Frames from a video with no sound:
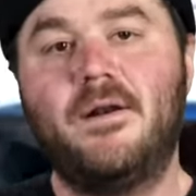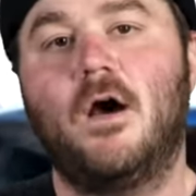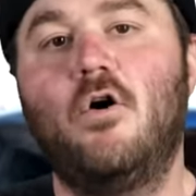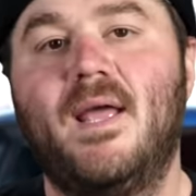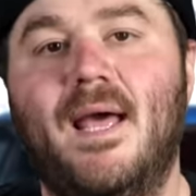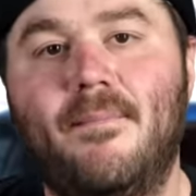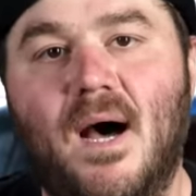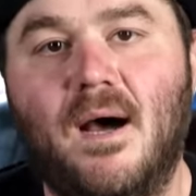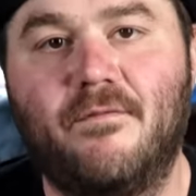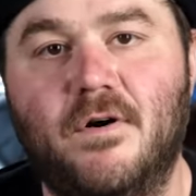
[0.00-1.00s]
an O E M
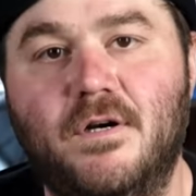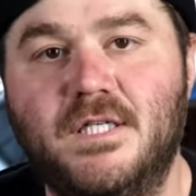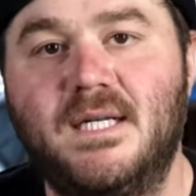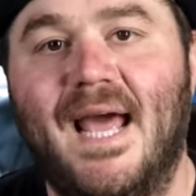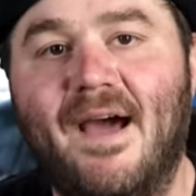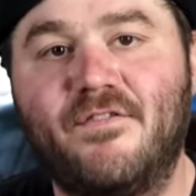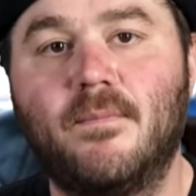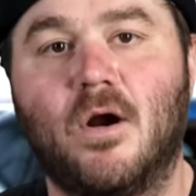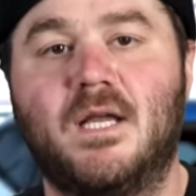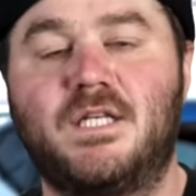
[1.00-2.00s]
hot version,
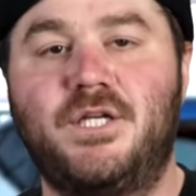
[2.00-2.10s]
aftermarket